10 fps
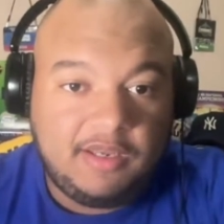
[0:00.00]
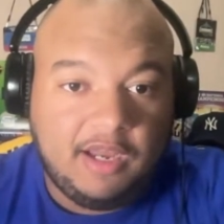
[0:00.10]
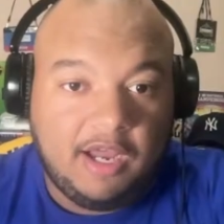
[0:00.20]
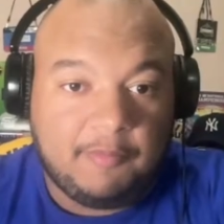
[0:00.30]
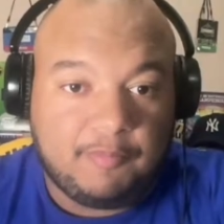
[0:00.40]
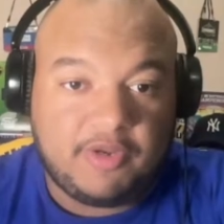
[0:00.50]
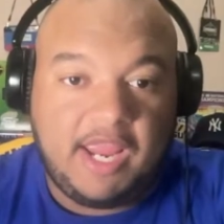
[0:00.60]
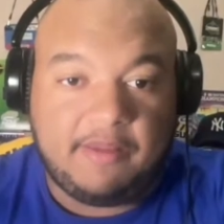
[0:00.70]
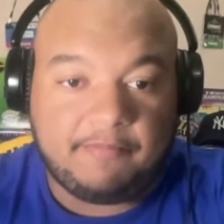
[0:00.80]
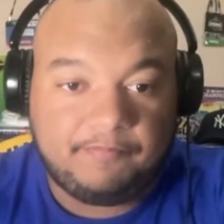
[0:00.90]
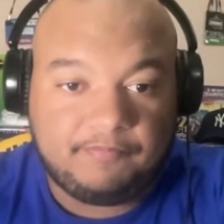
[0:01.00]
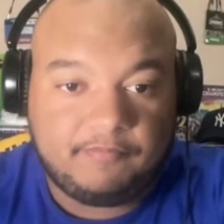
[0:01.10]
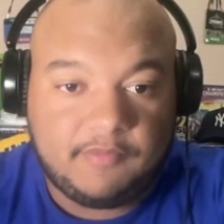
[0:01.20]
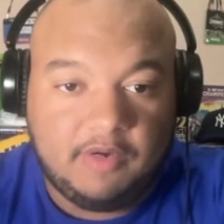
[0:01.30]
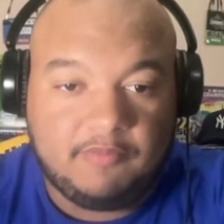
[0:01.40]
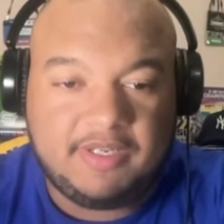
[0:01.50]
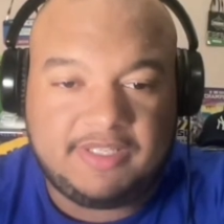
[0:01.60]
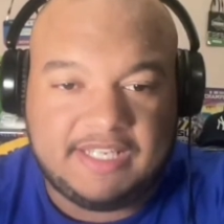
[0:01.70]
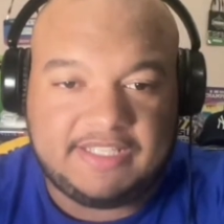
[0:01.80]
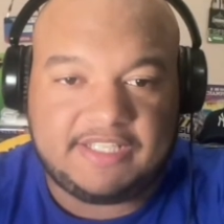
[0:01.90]
per game. I
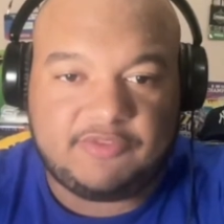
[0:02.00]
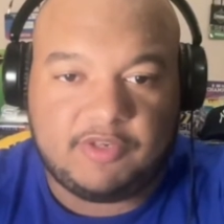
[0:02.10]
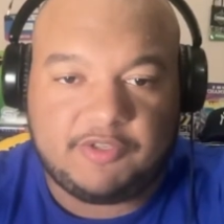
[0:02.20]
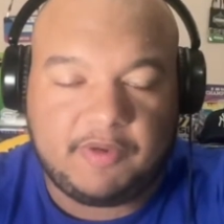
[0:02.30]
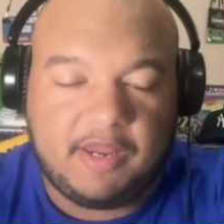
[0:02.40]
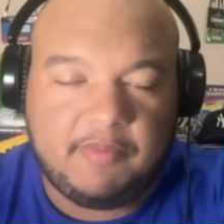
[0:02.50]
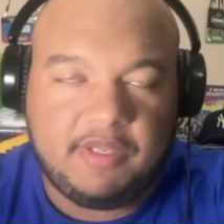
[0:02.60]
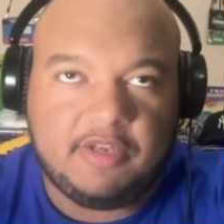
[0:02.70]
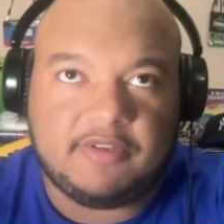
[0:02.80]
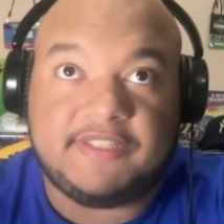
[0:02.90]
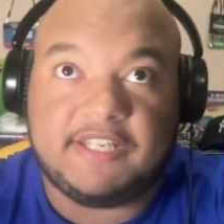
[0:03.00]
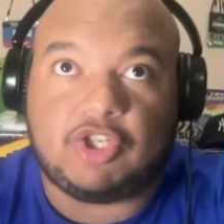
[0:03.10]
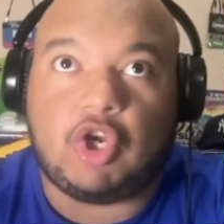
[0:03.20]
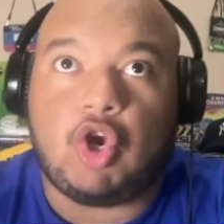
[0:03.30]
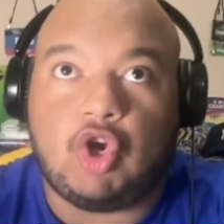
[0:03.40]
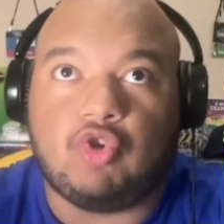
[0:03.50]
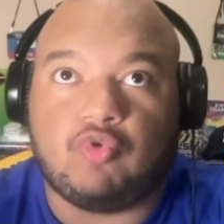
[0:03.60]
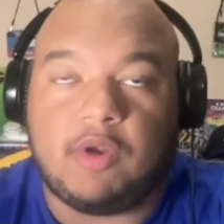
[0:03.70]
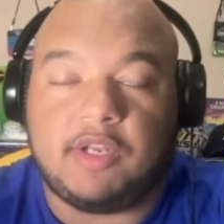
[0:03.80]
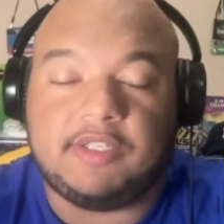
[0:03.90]
wouldn't say 6 runs per game, but 6
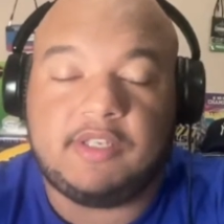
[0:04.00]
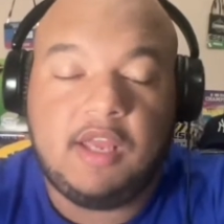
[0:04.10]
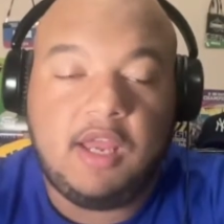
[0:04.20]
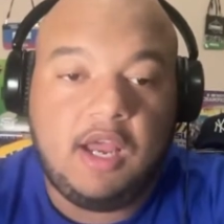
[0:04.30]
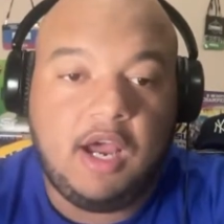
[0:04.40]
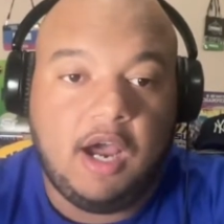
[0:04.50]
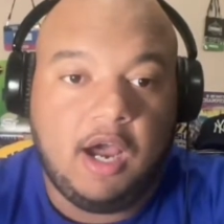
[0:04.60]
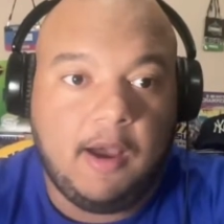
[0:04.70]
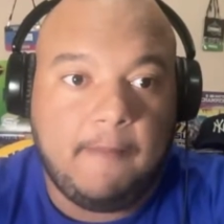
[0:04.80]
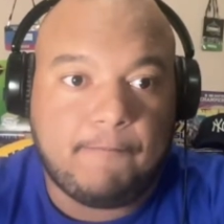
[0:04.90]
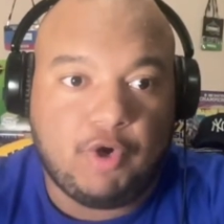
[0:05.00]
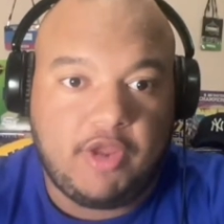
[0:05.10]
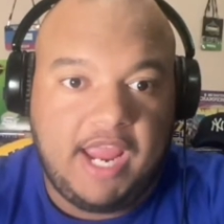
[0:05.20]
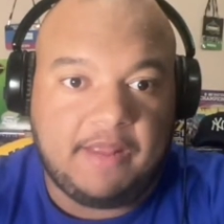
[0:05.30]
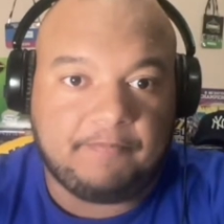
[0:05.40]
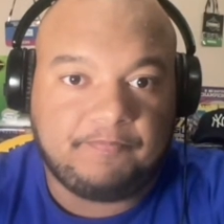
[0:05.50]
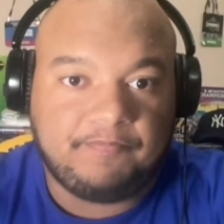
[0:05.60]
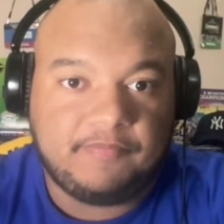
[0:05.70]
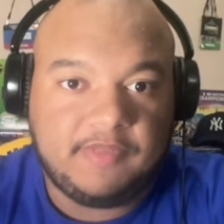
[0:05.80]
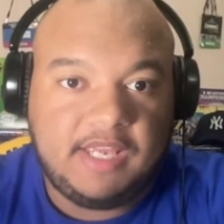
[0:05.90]
earned runs per game.
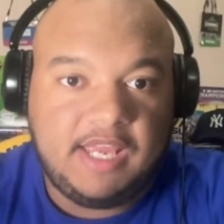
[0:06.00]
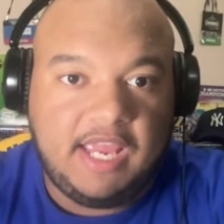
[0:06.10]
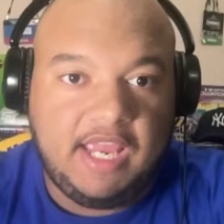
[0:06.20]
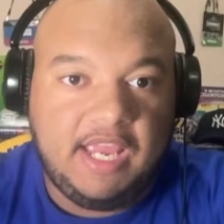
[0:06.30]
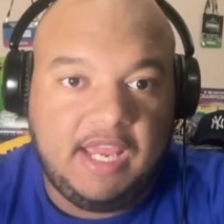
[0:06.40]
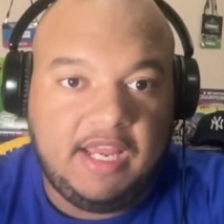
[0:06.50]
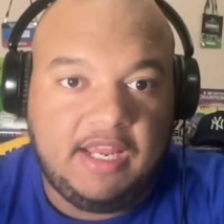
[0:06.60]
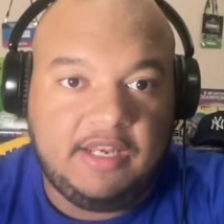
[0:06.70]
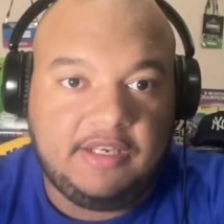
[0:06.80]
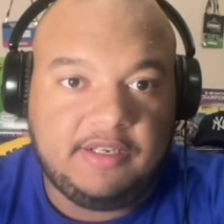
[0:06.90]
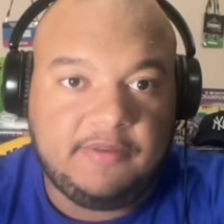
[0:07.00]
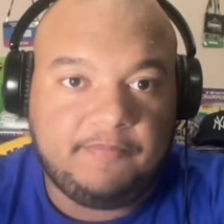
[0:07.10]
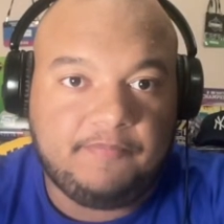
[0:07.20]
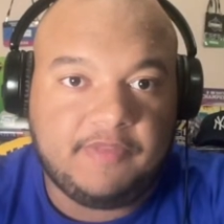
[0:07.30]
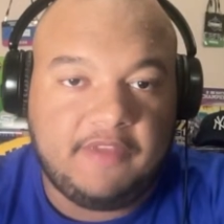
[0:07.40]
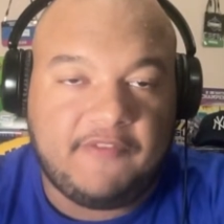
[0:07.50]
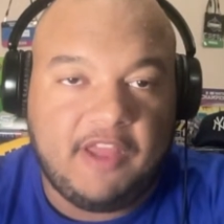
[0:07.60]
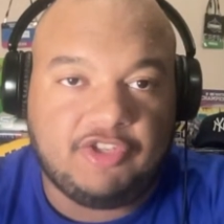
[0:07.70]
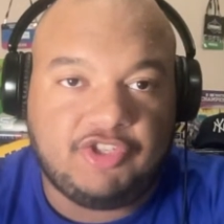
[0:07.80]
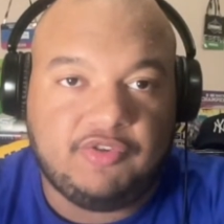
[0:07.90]
And if
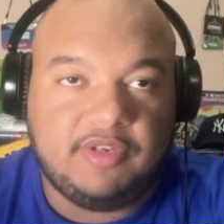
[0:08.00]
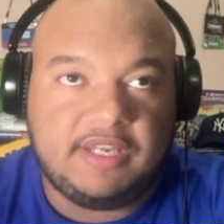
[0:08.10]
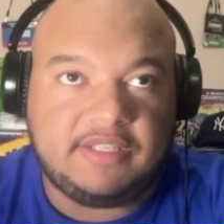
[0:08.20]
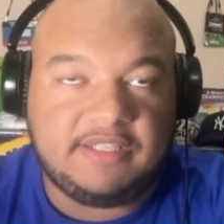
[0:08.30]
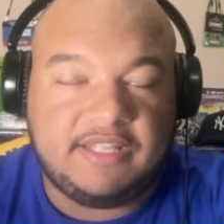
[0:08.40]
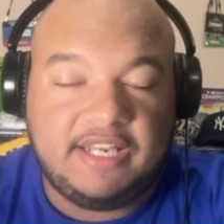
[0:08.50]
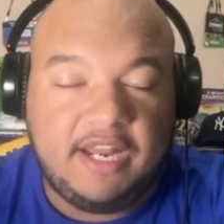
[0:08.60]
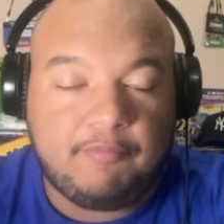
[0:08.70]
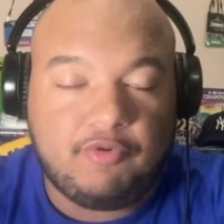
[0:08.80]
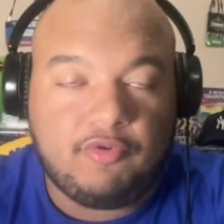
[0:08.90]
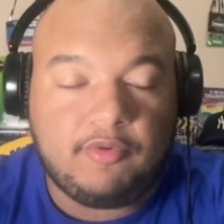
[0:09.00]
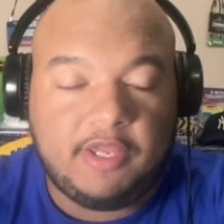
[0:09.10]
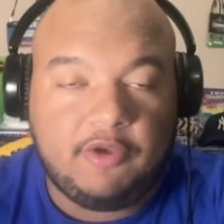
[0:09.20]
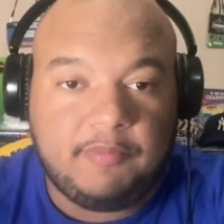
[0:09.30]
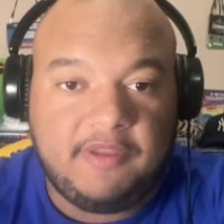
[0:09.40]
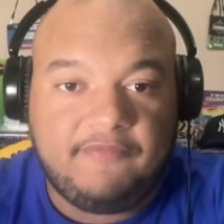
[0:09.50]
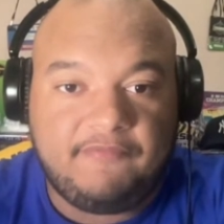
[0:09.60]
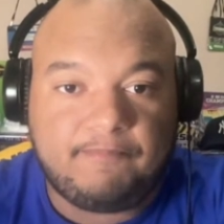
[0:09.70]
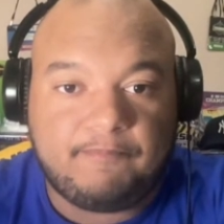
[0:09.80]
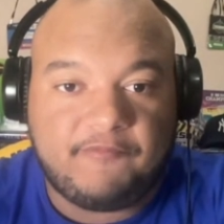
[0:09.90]
LSU didn't get to that number, it would
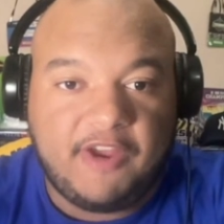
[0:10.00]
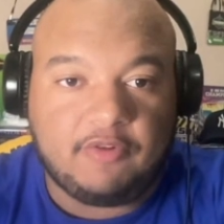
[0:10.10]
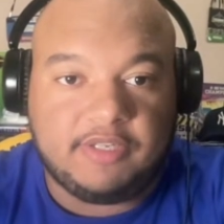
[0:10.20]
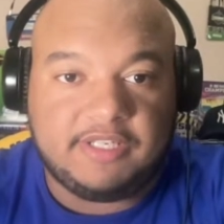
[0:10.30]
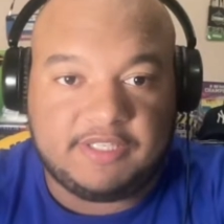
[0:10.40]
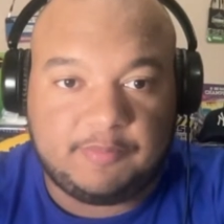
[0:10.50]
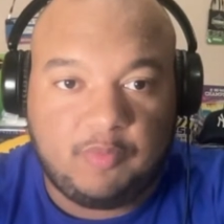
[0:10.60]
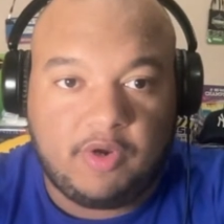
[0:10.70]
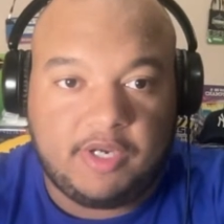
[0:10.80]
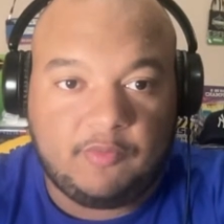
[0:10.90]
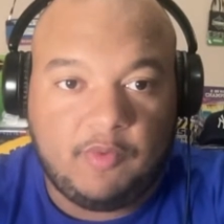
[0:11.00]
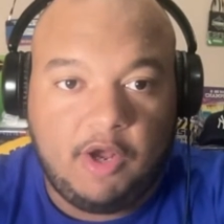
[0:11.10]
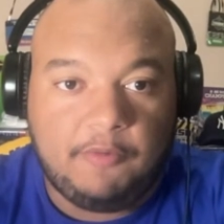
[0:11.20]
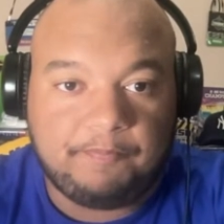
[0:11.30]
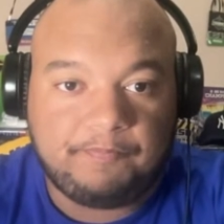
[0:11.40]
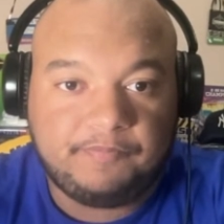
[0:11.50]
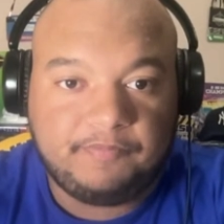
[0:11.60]
be fairly disappointing. Well,